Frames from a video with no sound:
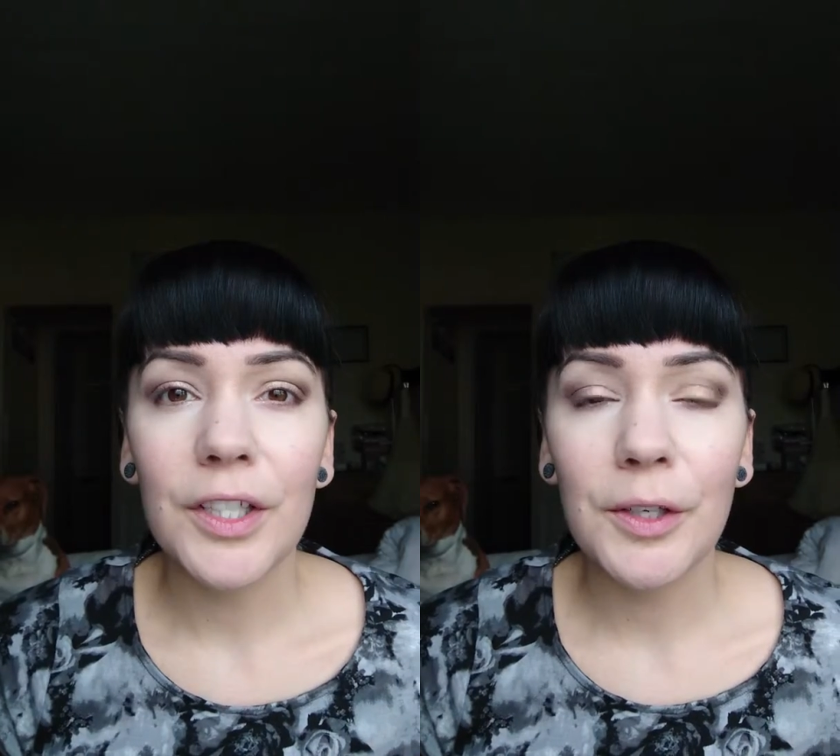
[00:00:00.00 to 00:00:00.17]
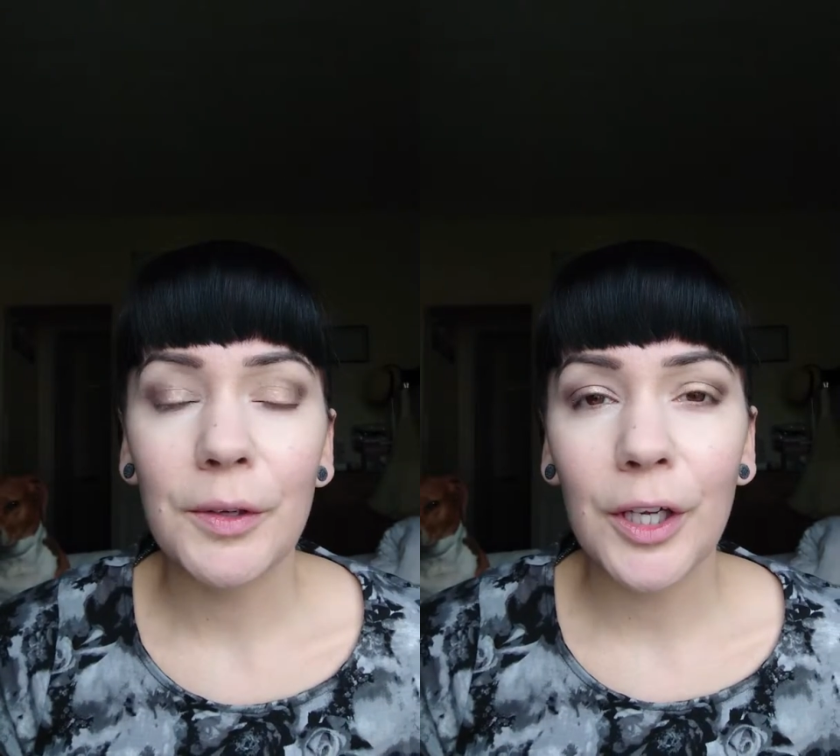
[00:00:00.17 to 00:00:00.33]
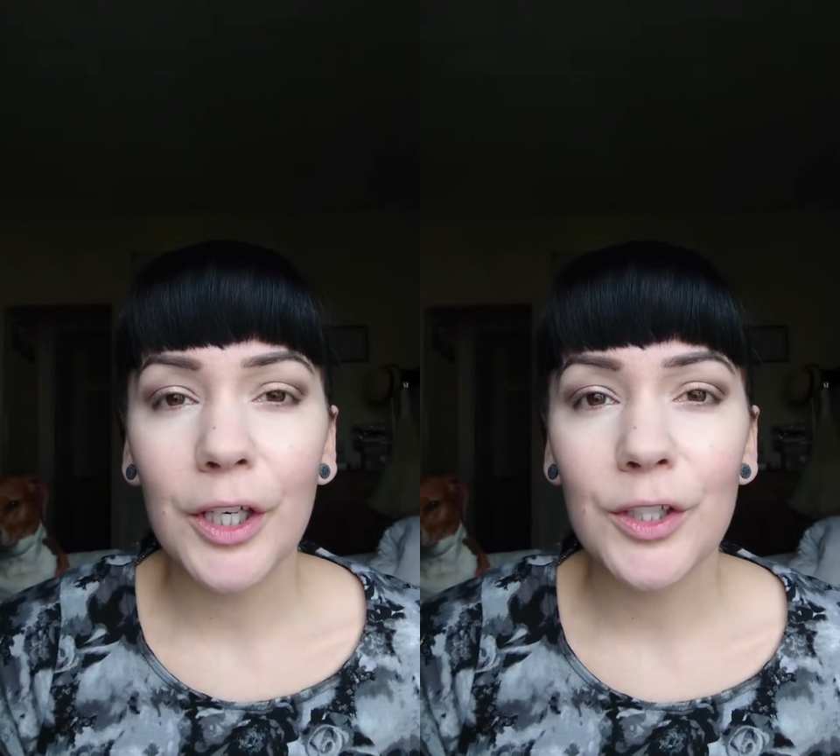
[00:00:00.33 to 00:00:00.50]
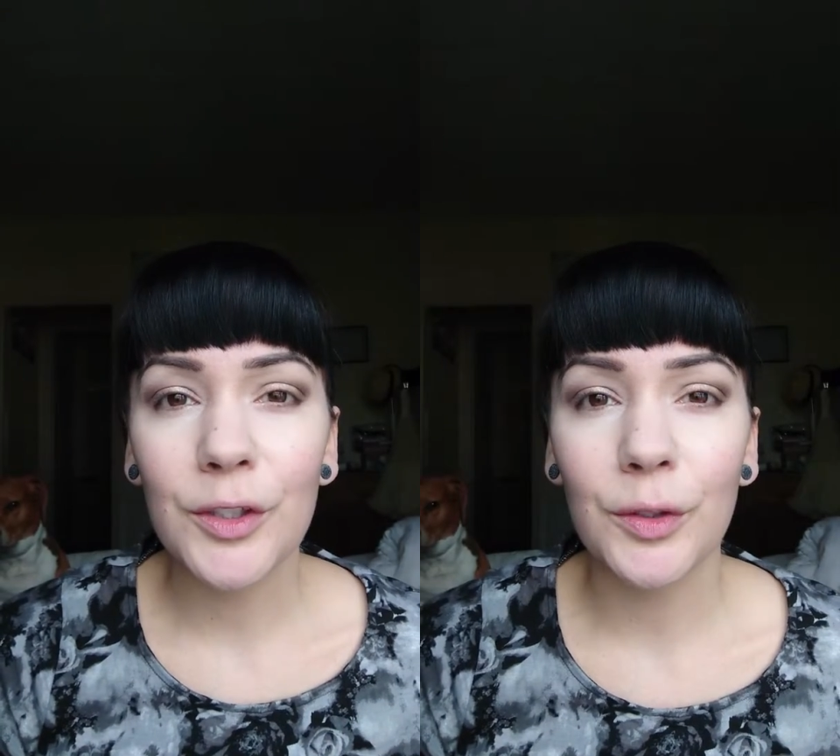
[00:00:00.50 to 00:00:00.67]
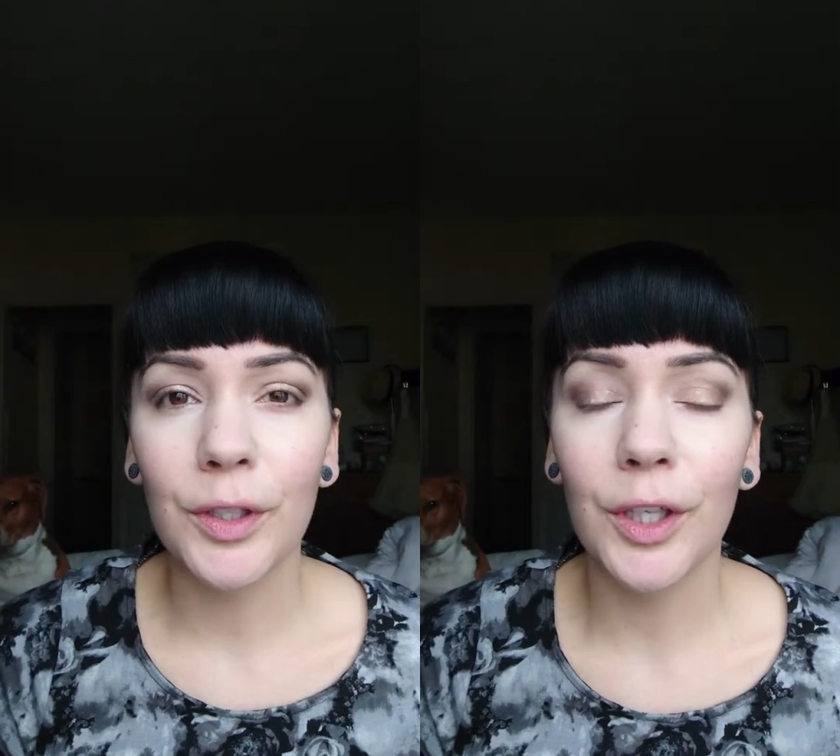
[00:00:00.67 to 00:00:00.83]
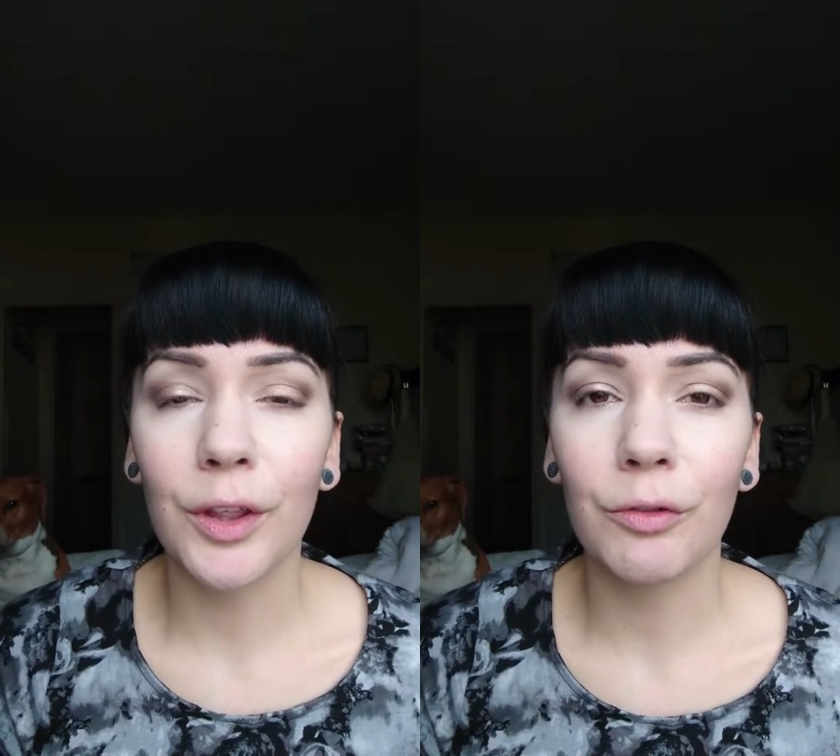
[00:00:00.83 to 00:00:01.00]
Right, so I'm going to
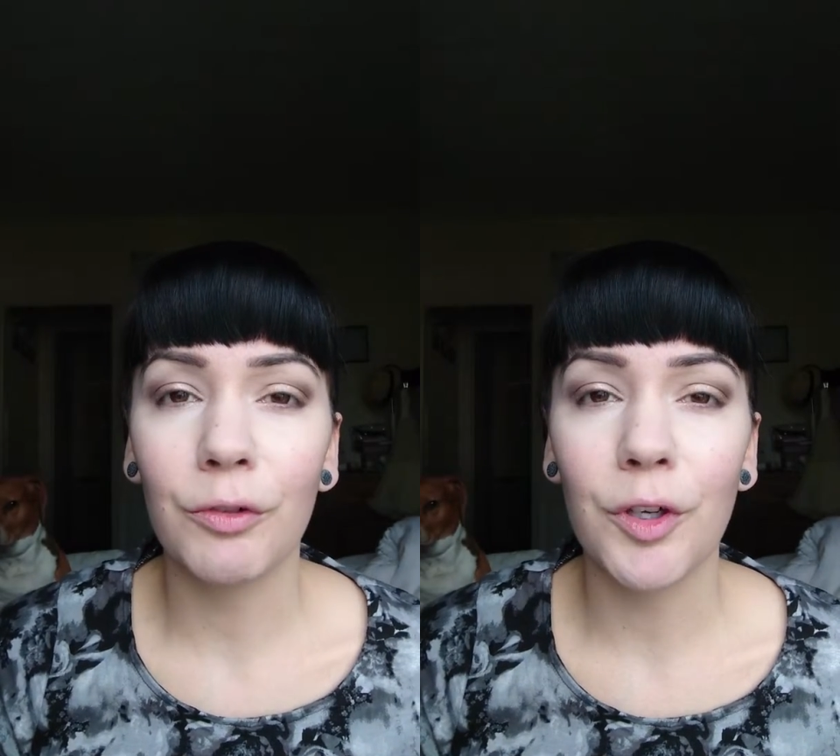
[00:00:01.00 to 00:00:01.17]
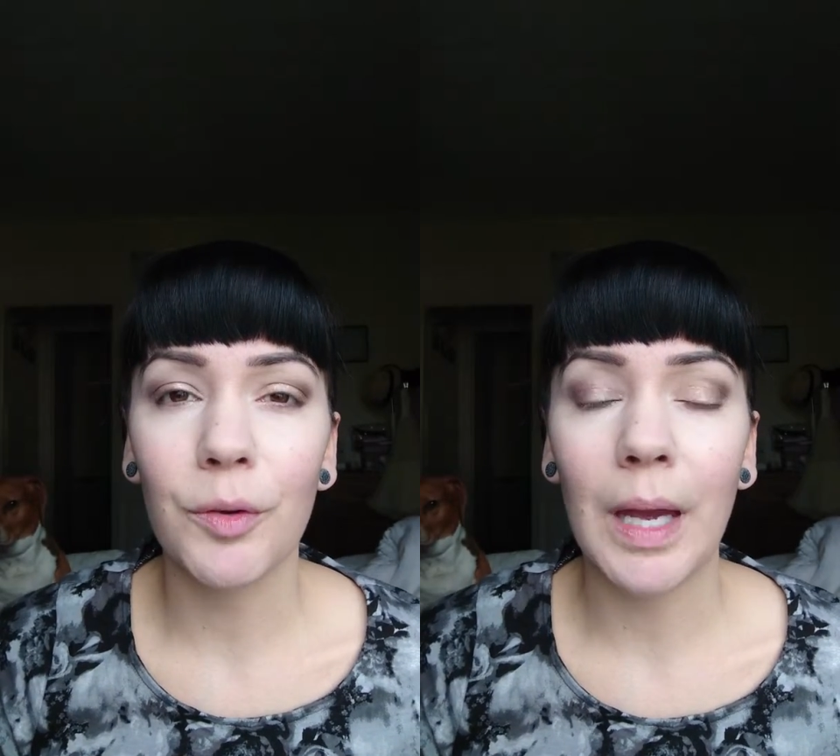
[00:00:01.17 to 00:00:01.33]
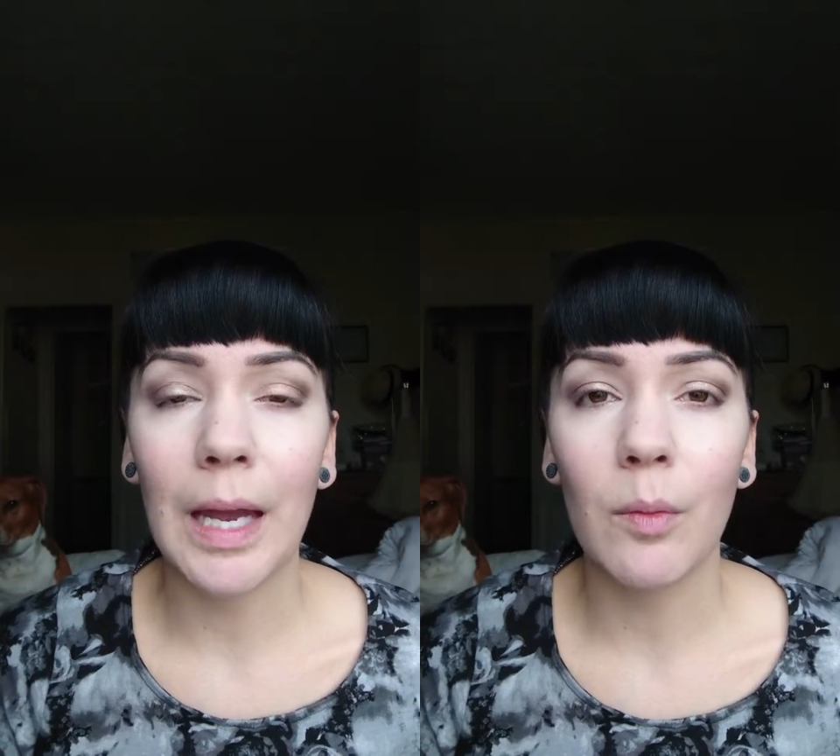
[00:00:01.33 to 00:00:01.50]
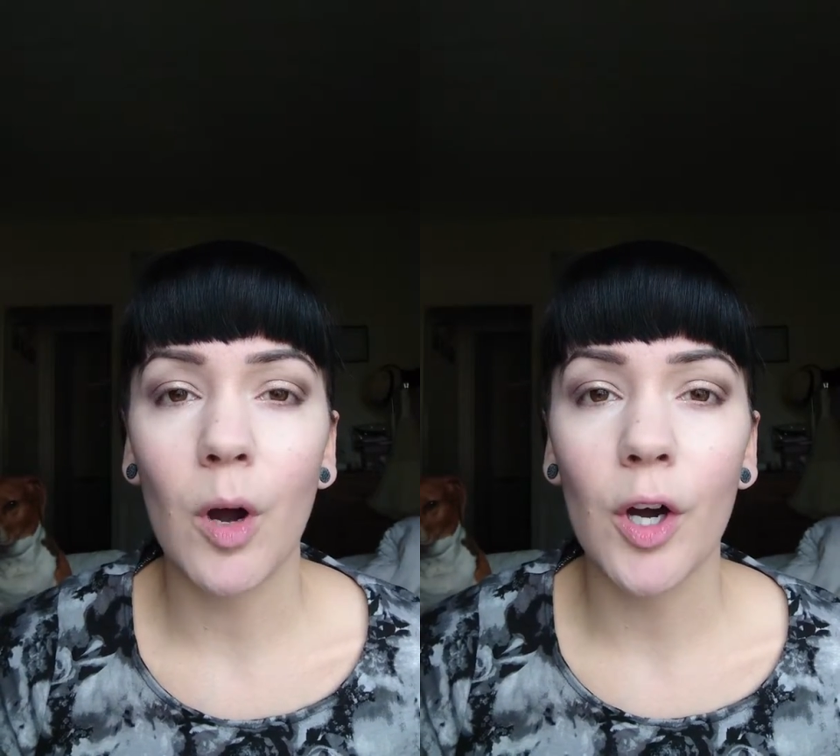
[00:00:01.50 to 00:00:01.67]
talk you through how